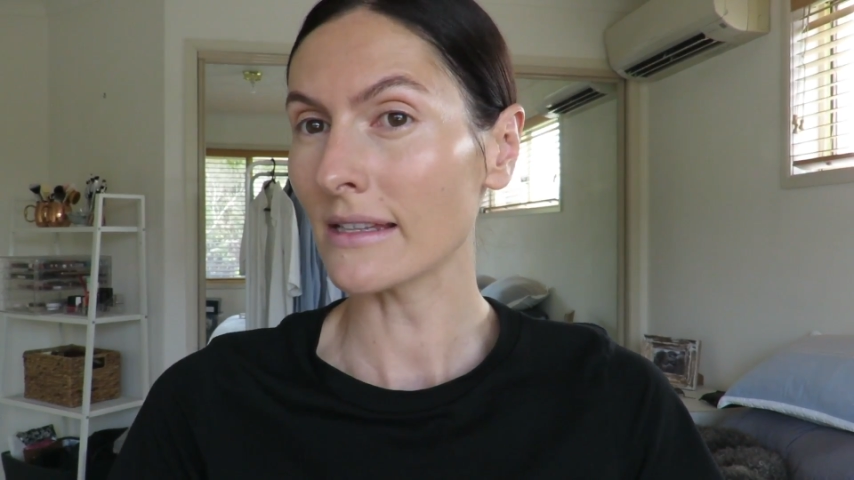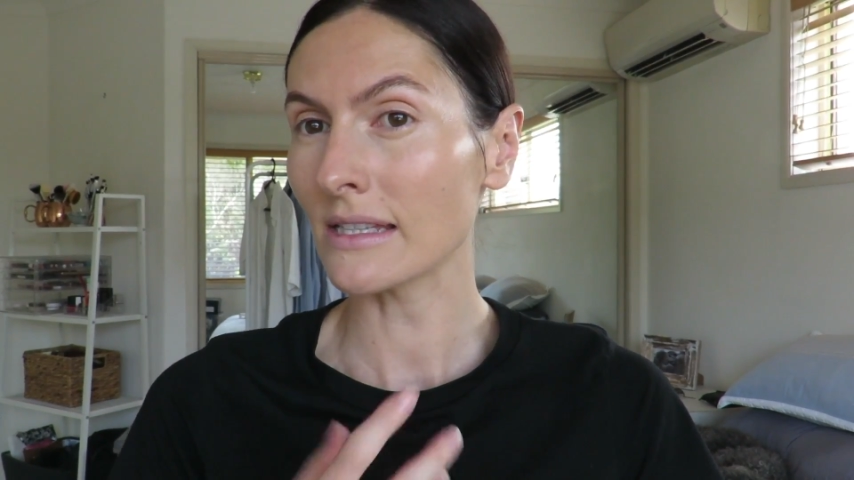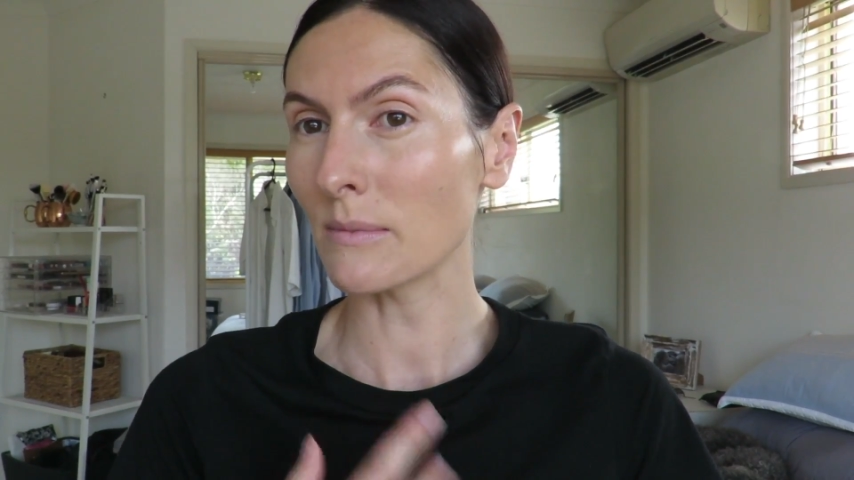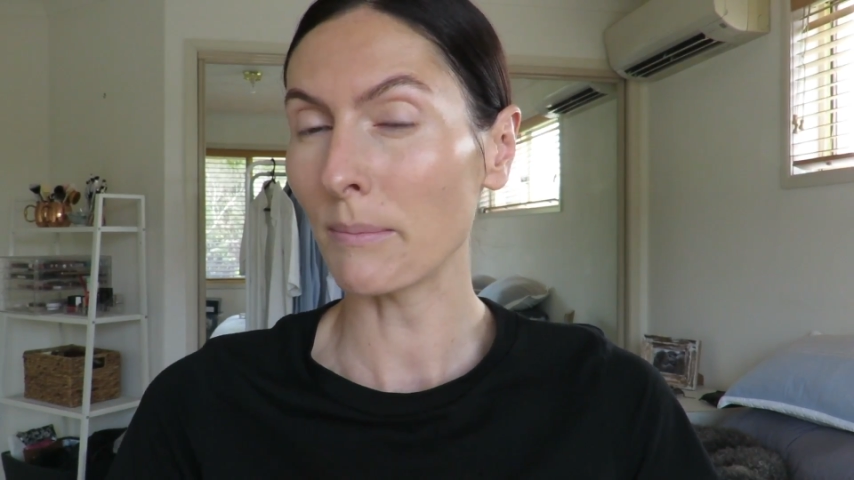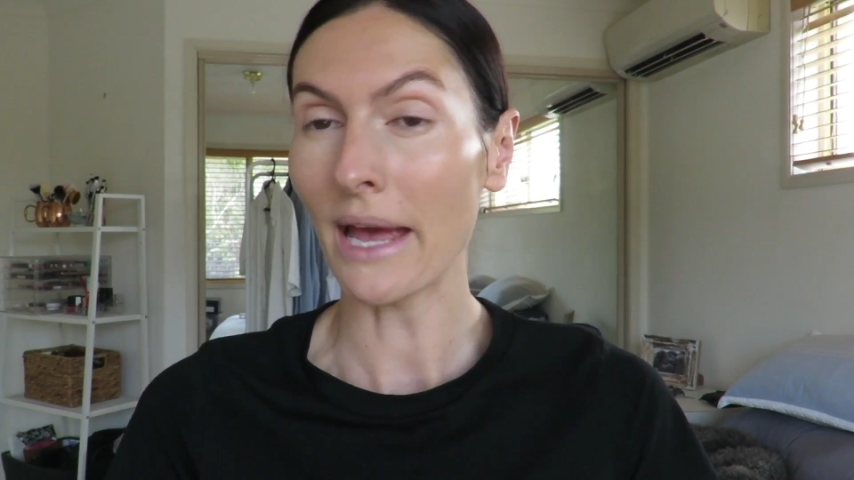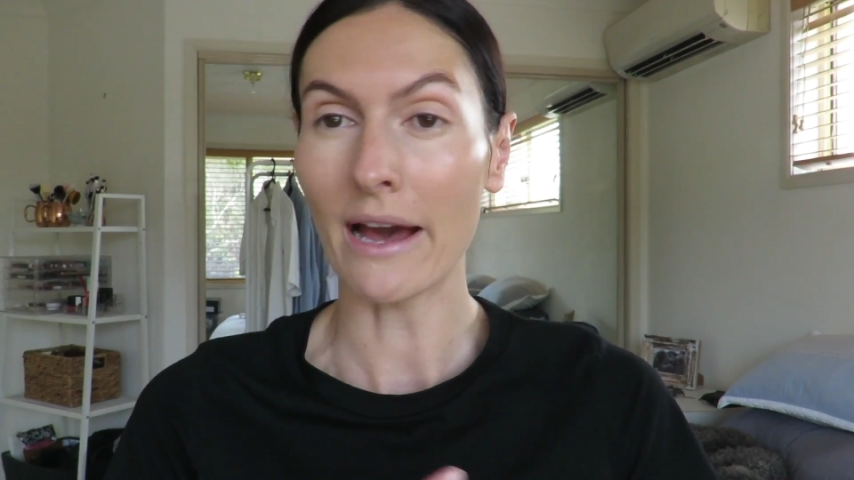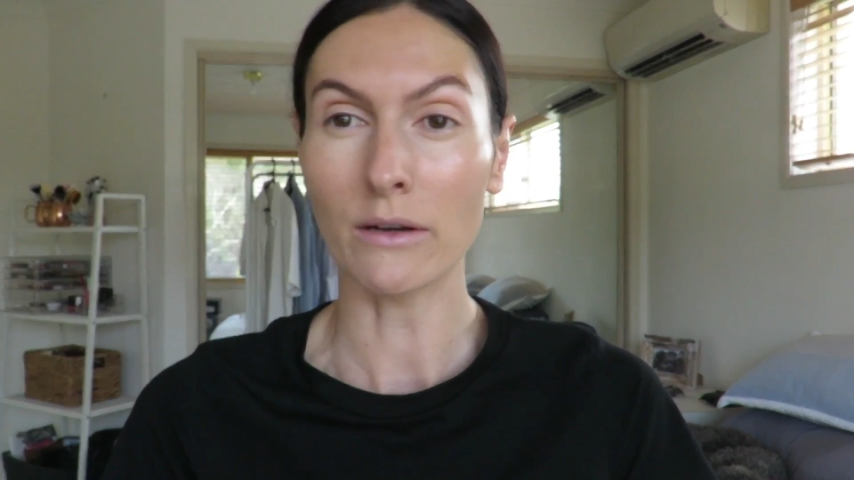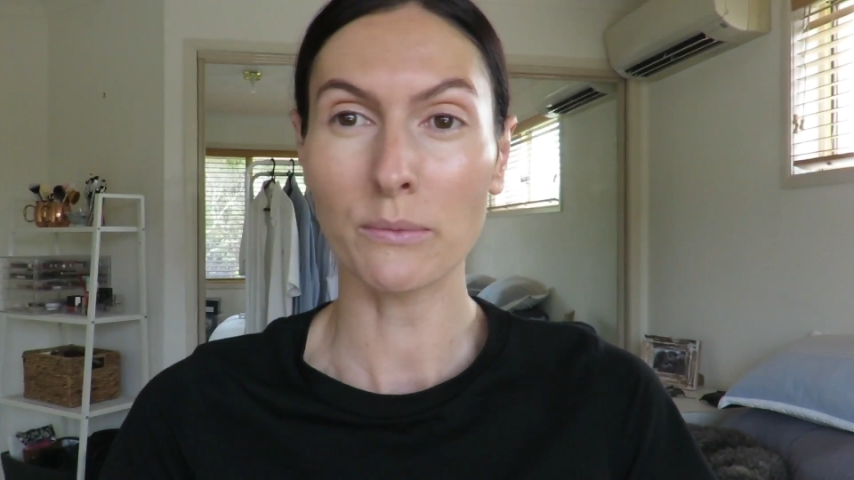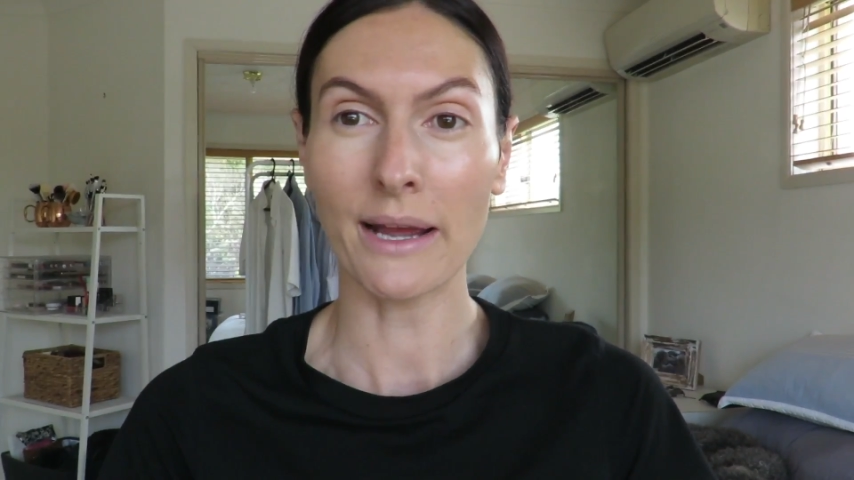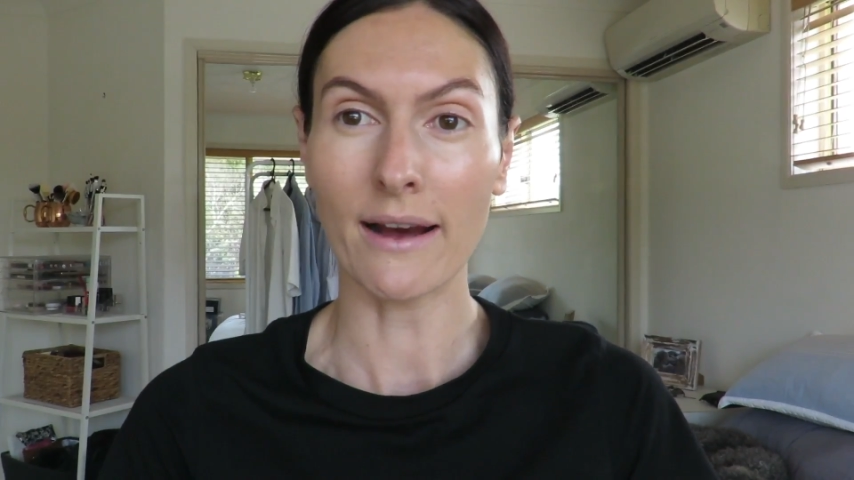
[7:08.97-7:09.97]
and some
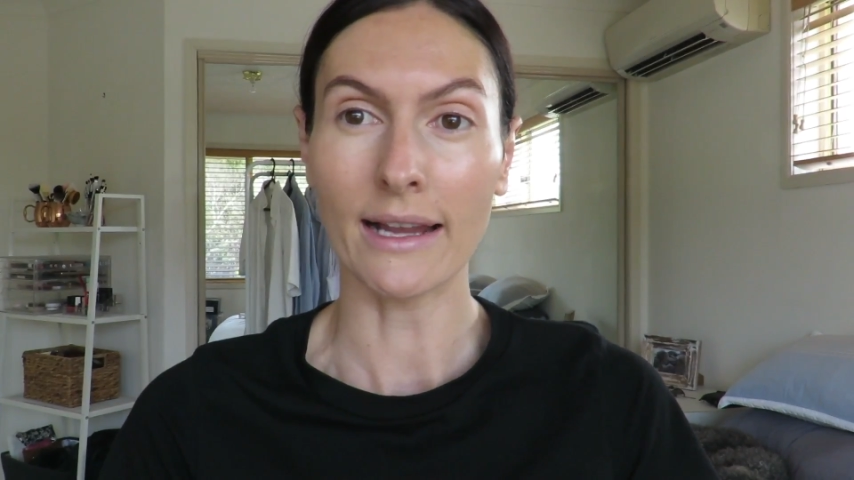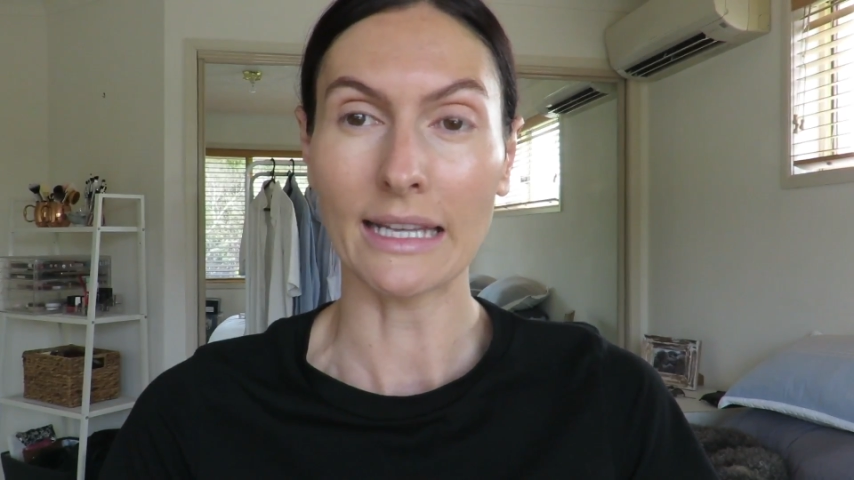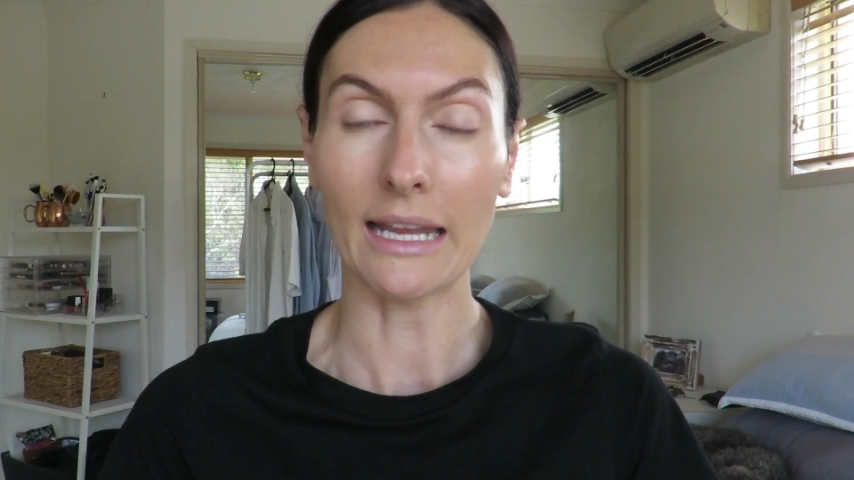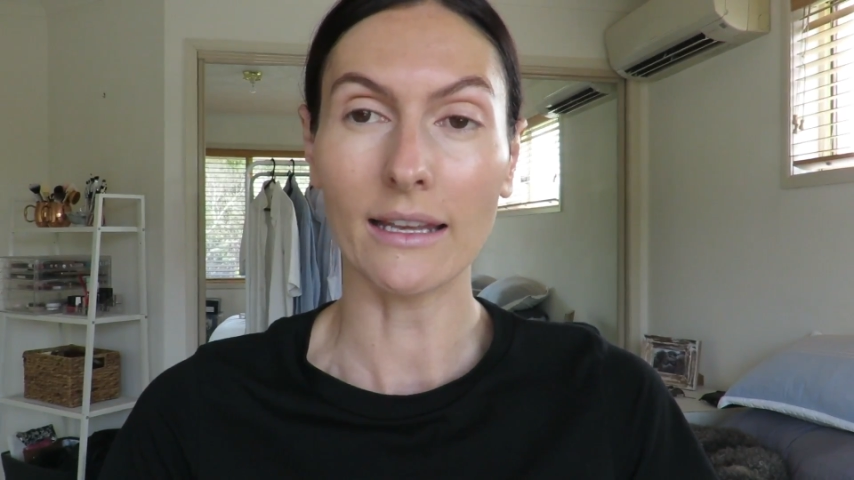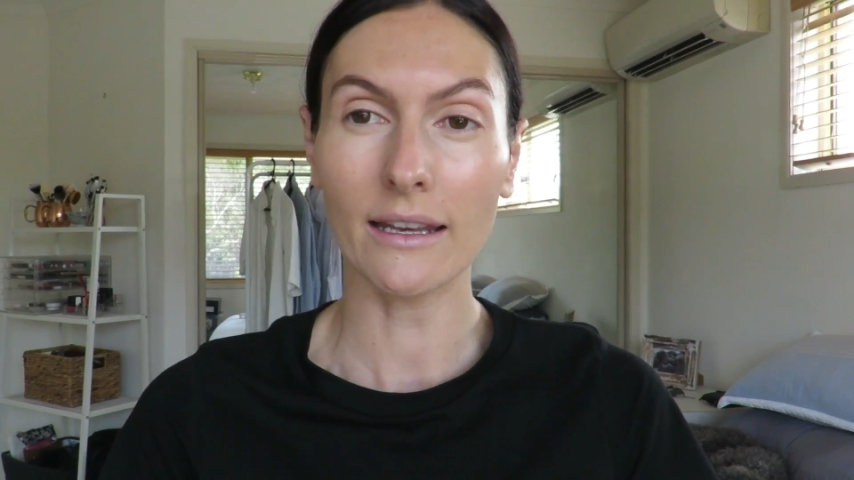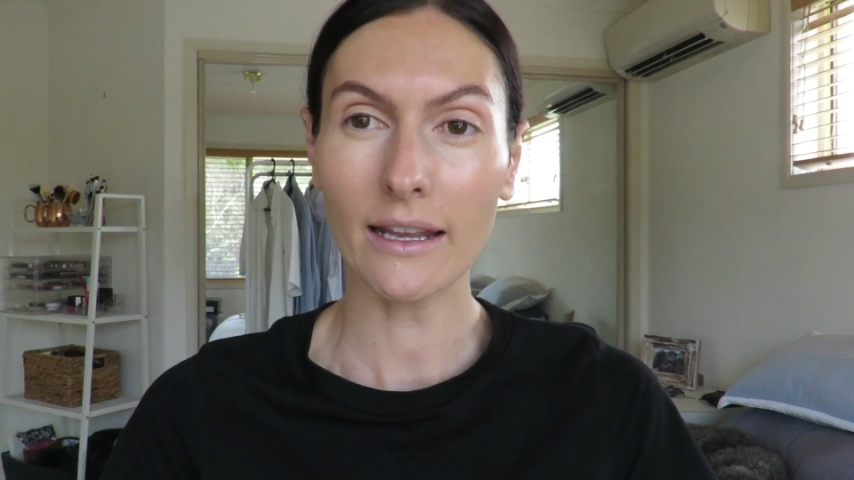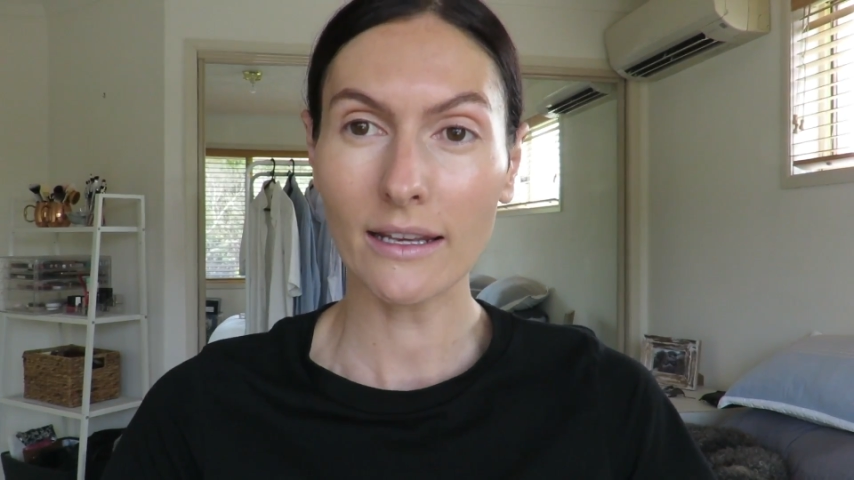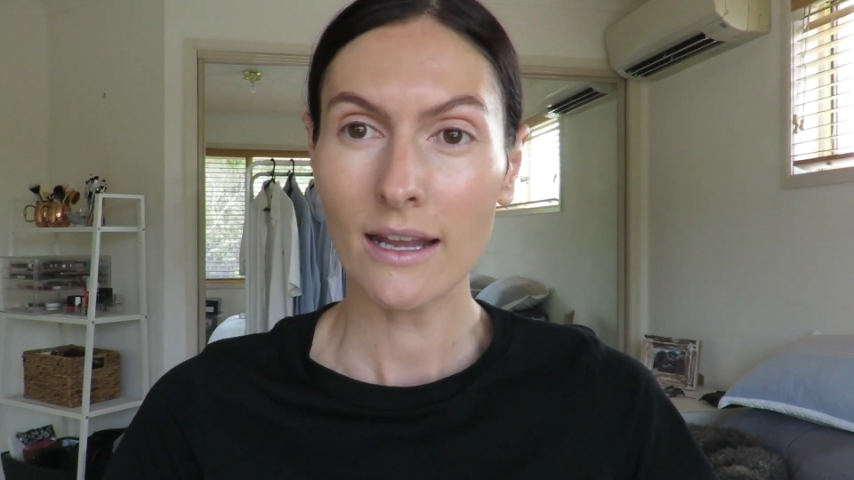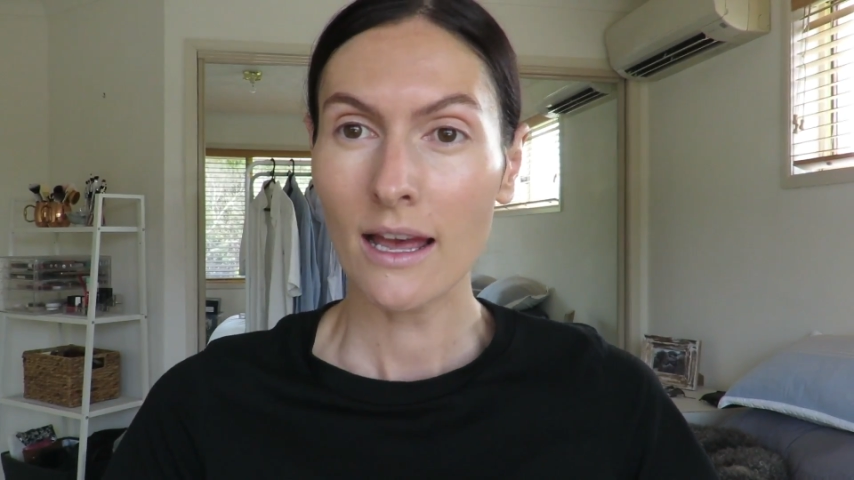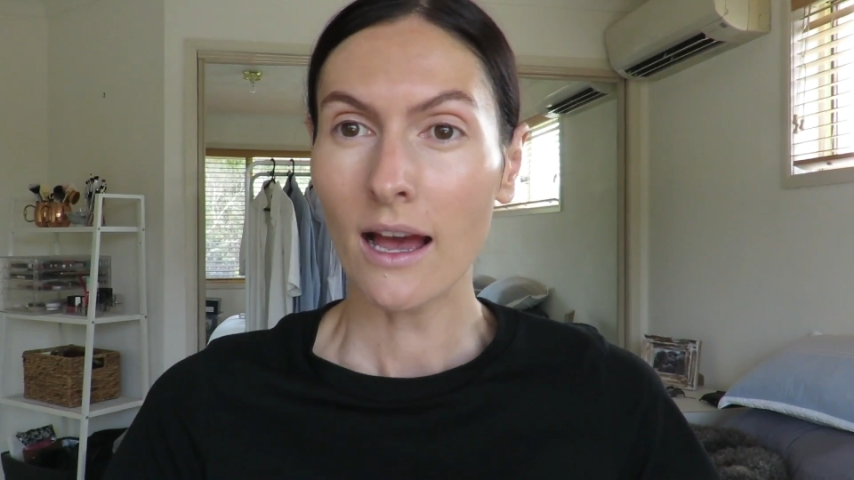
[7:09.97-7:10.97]
powder where I needed it.